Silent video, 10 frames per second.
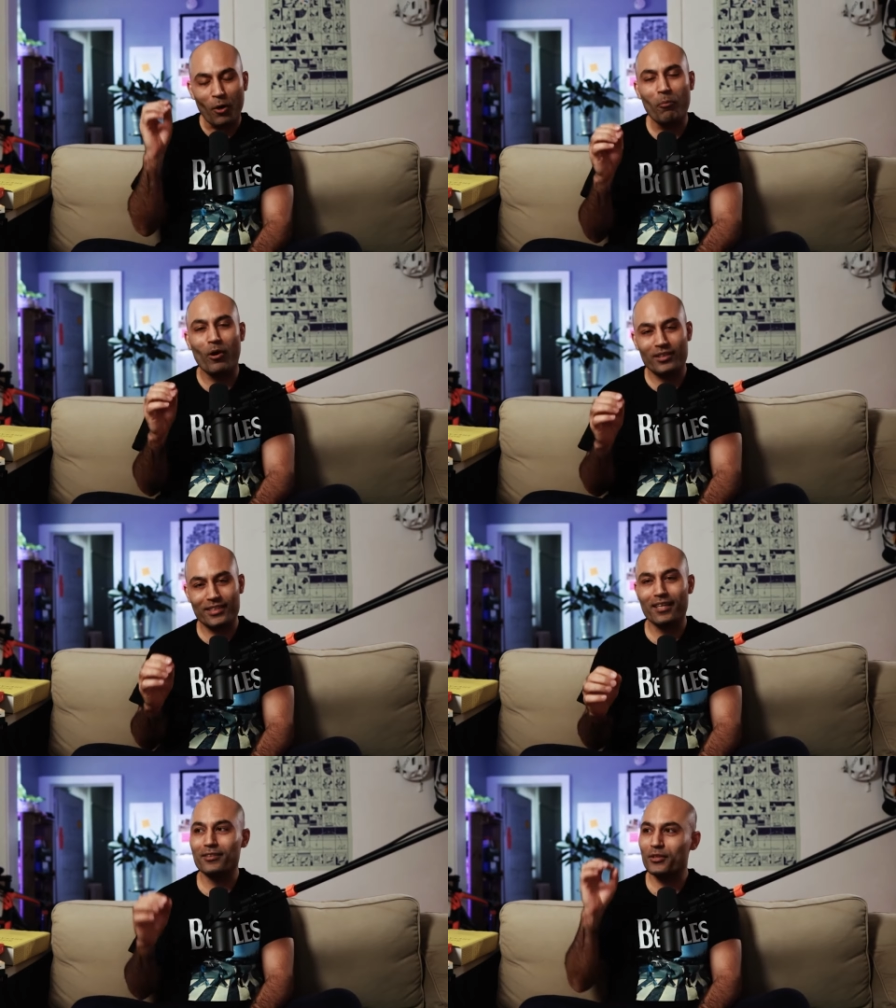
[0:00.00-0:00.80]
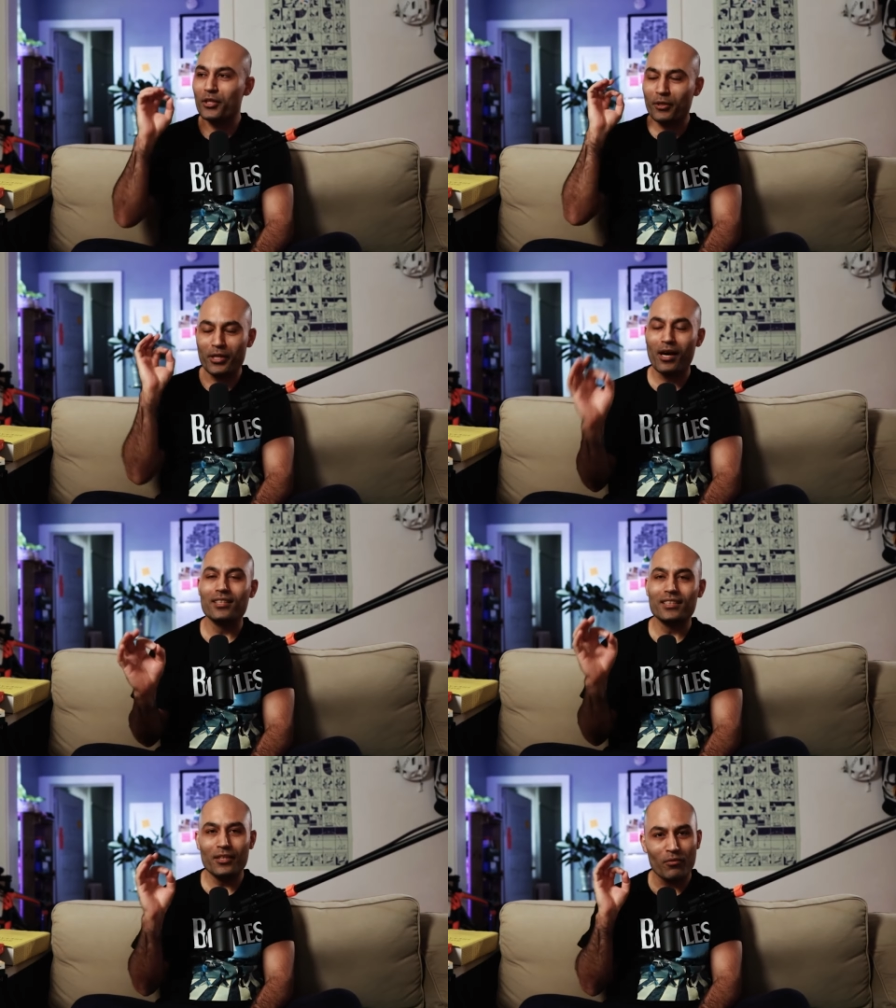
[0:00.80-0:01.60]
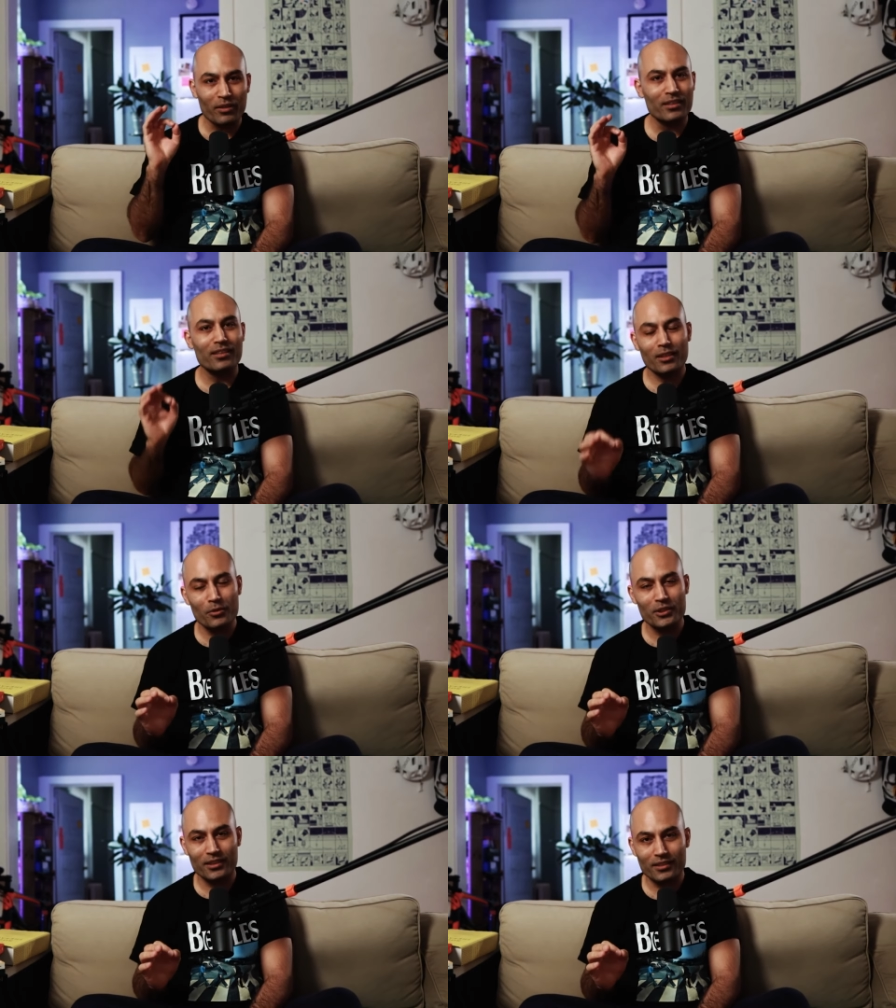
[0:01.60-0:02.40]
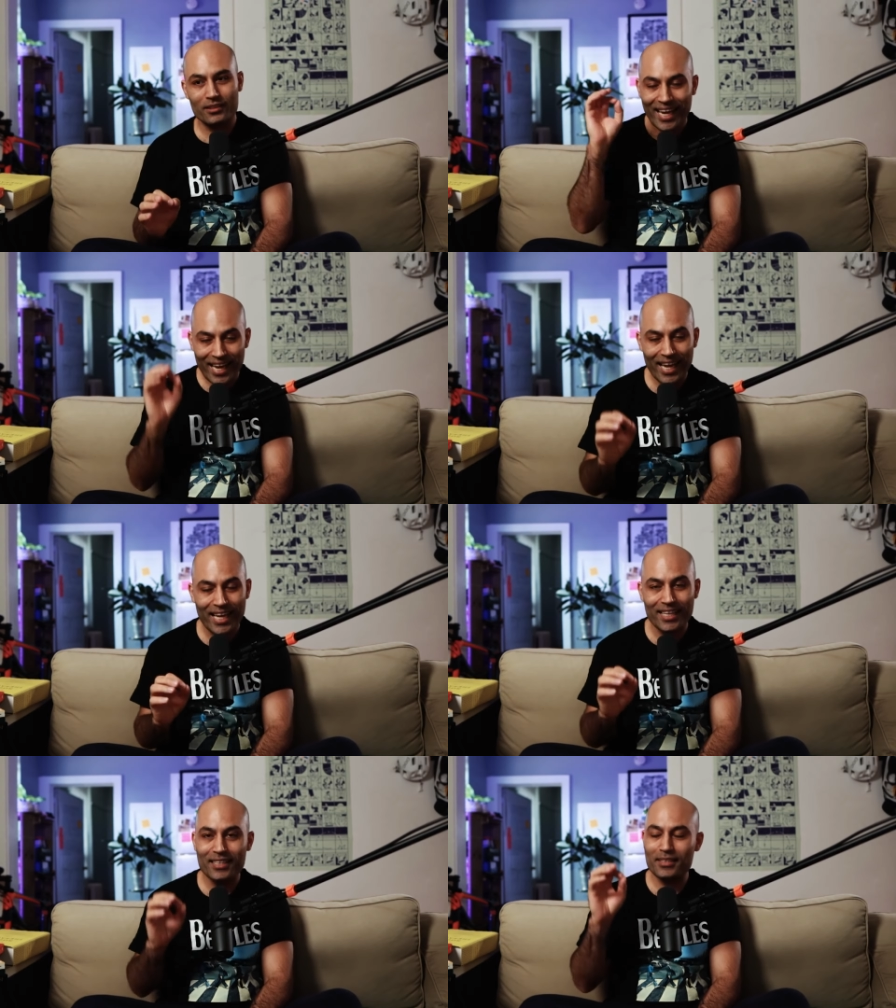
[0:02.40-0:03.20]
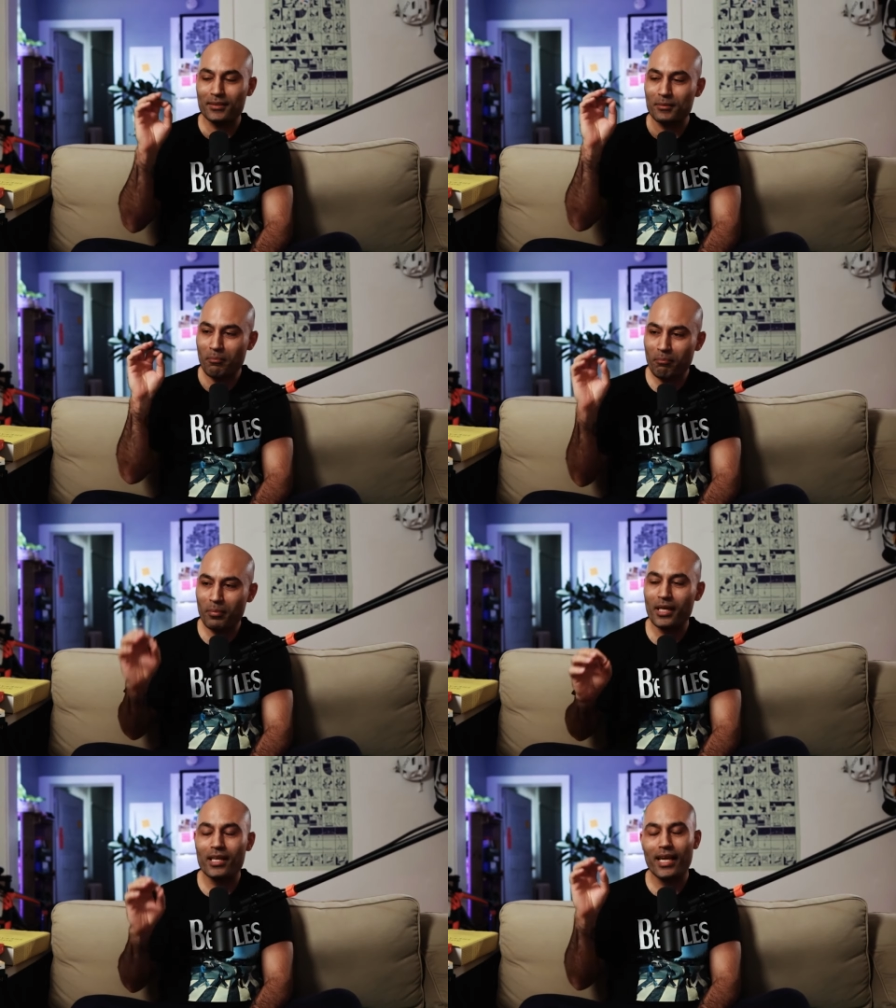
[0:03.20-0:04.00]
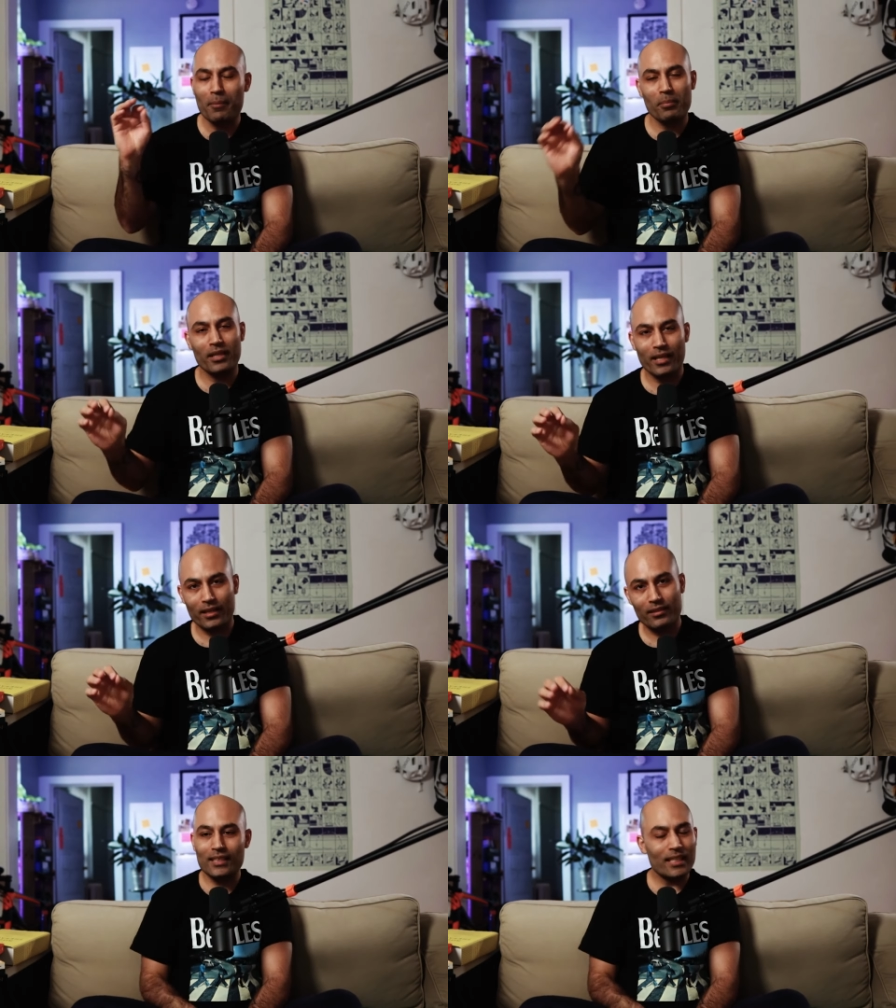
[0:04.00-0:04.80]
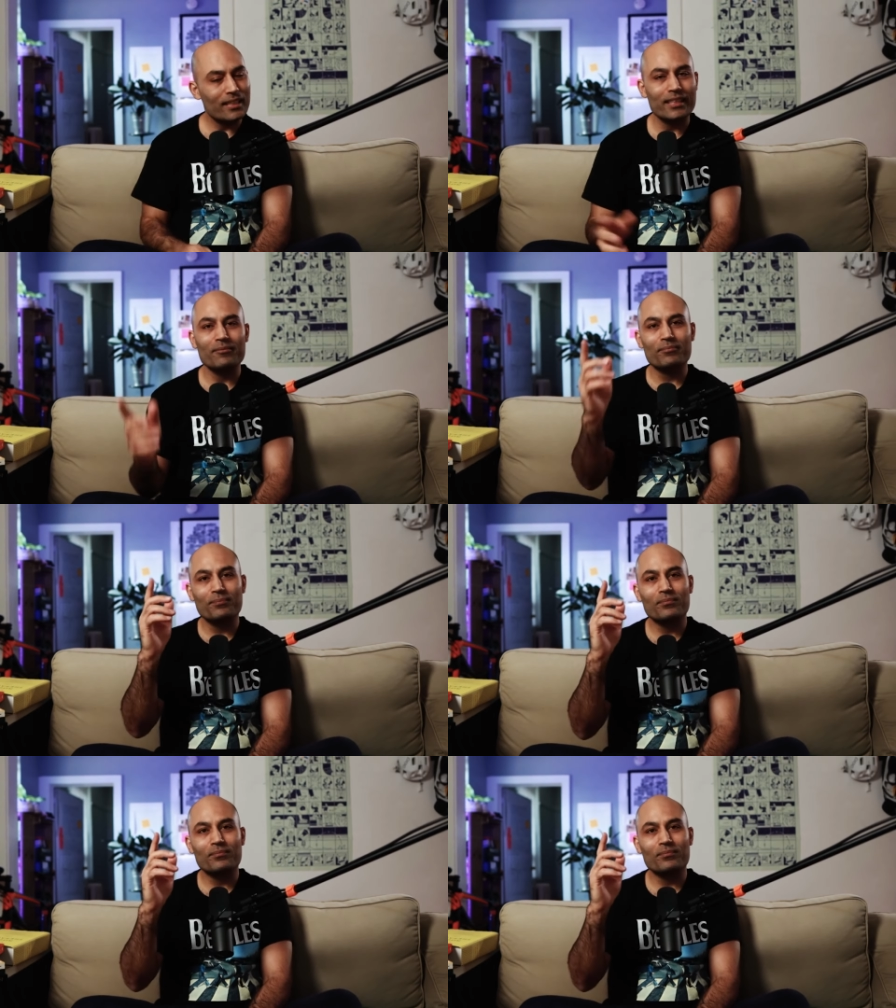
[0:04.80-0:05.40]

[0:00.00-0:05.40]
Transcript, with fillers: boils down to curiosity over conclusions and being empathetic. That's it.